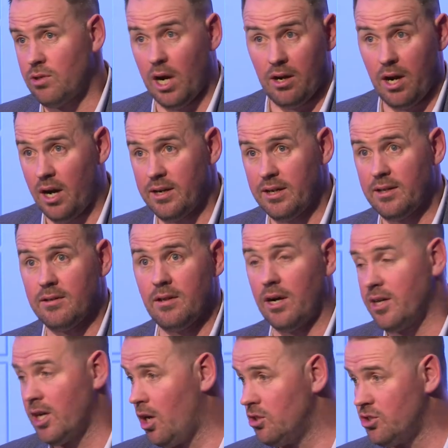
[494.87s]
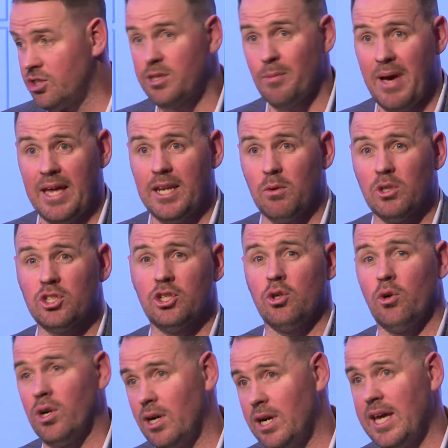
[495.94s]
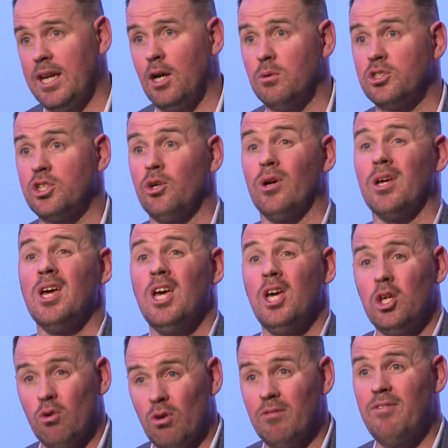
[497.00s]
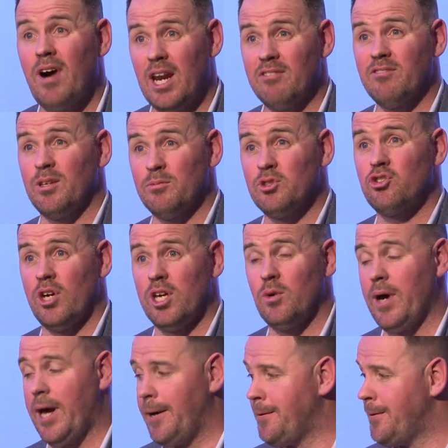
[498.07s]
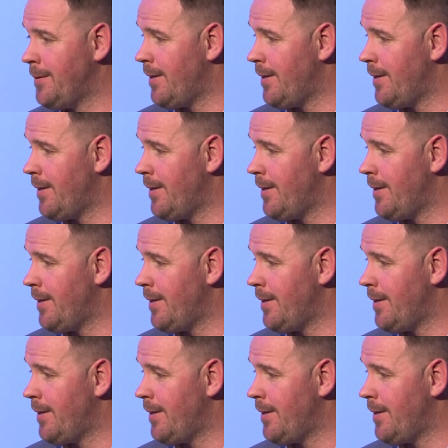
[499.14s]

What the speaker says: or the girl just demanding what you're doing or laying out what you're doing, you're involving them straight away.